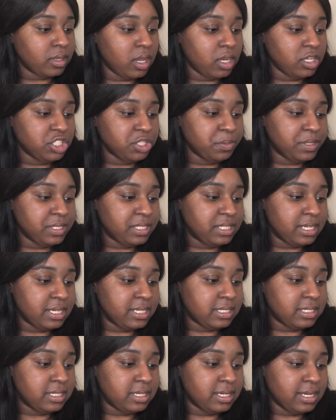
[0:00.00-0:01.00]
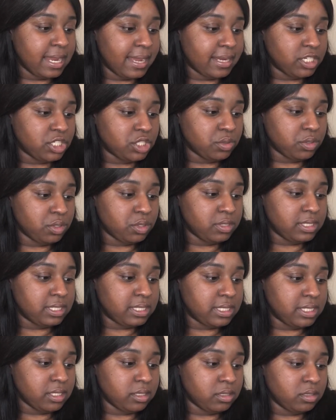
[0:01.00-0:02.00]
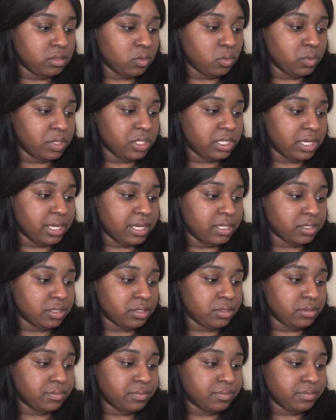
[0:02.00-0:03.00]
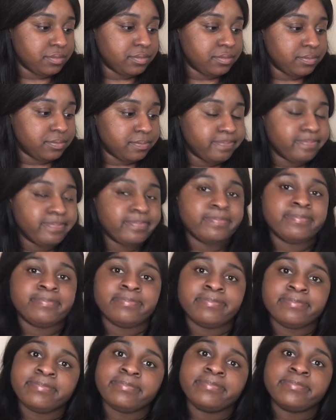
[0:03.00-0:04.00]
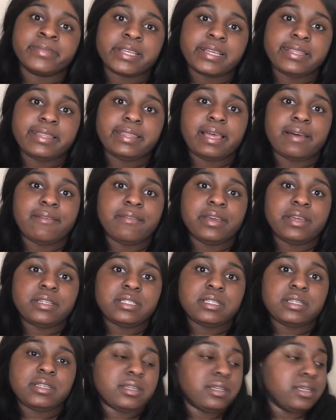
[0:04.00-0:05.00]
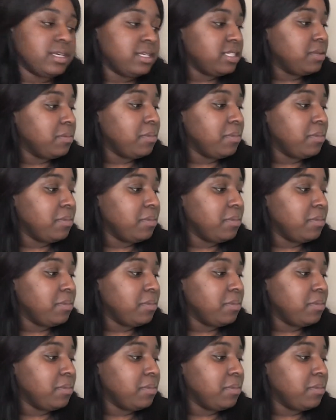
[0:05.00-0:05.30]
100% natural distilled witch hazel. Love it. It's